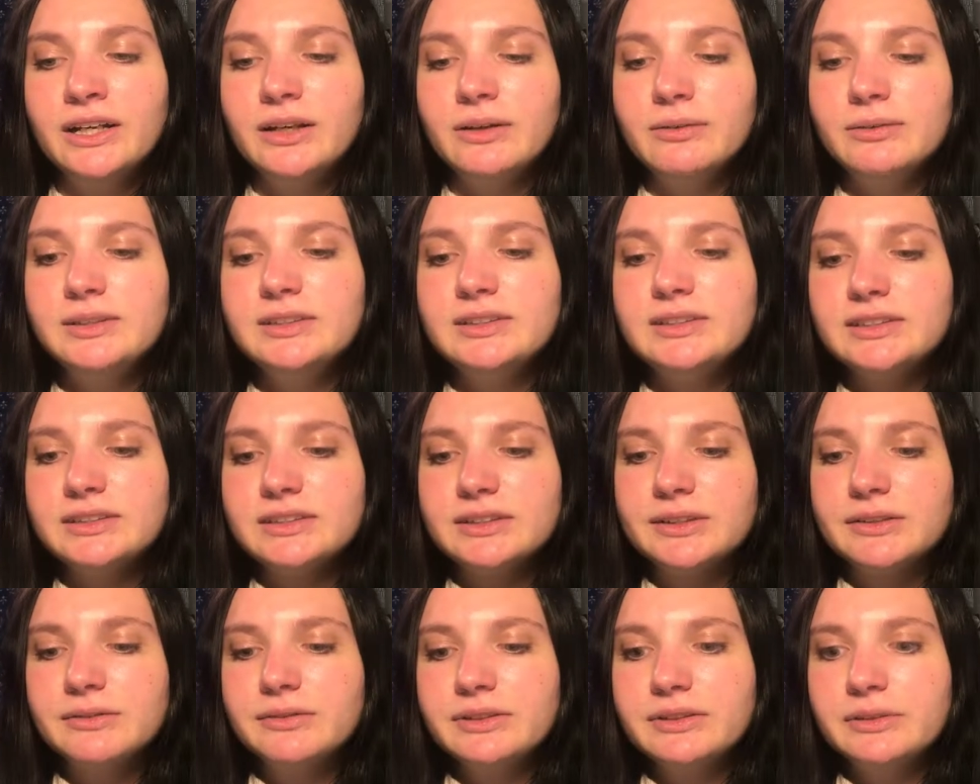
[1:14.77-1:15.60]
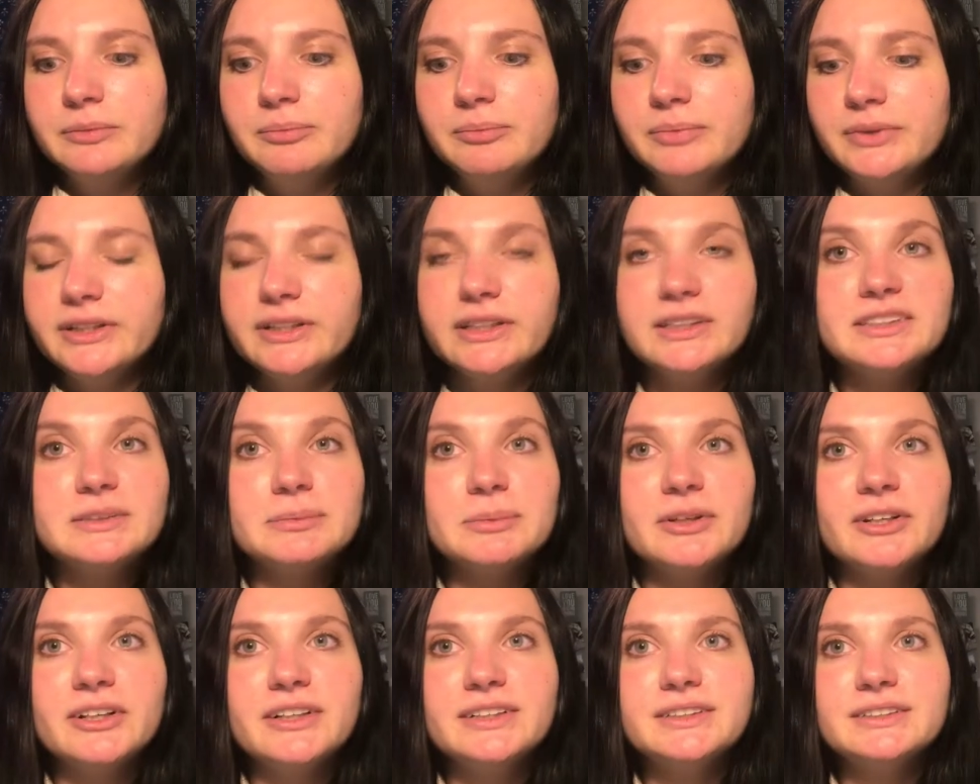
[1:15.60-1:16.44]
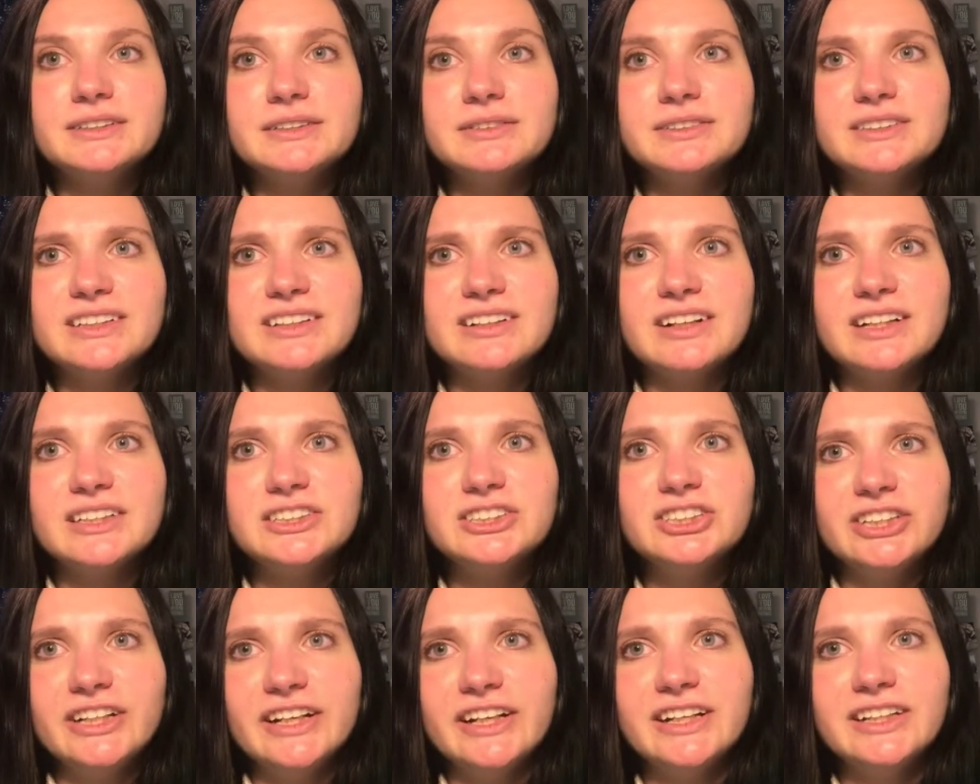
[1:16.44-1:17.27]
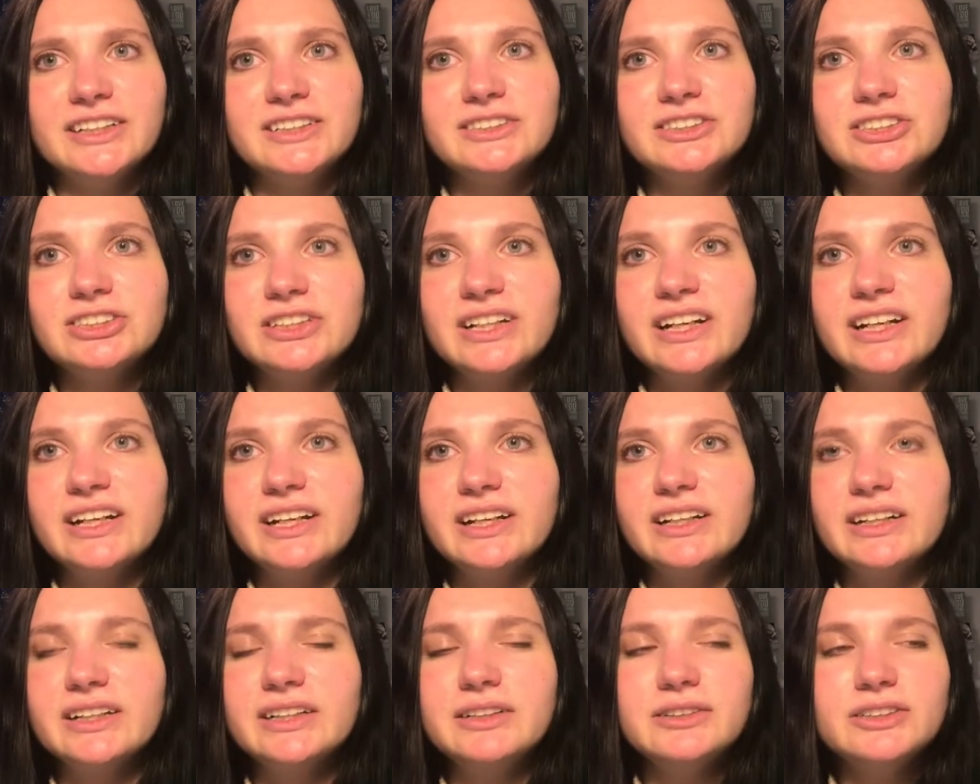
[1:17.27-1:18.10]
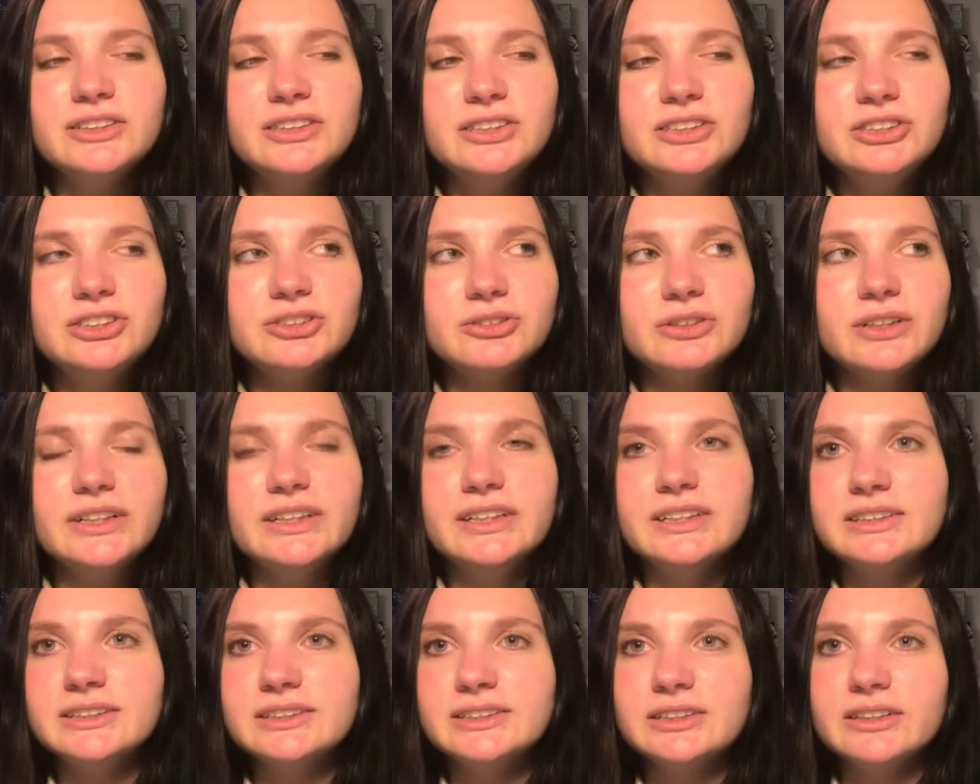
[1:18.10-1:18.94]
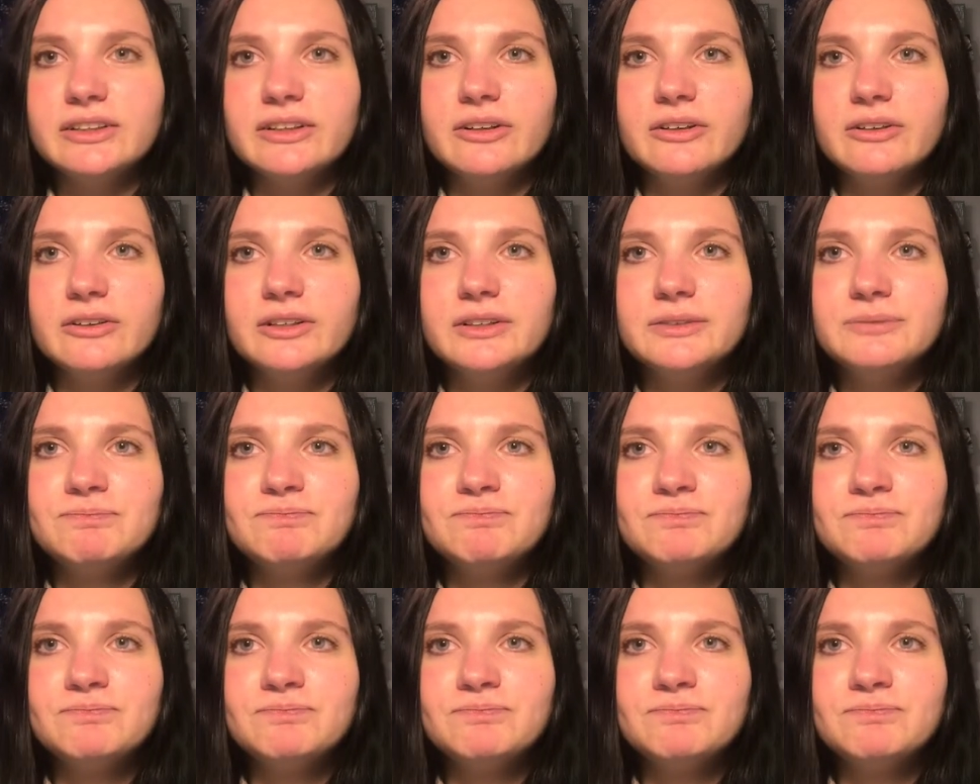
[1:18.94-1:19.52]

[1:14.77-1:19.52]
It was a big experience. It was a lot of change, and I really enjoyed it. So I'm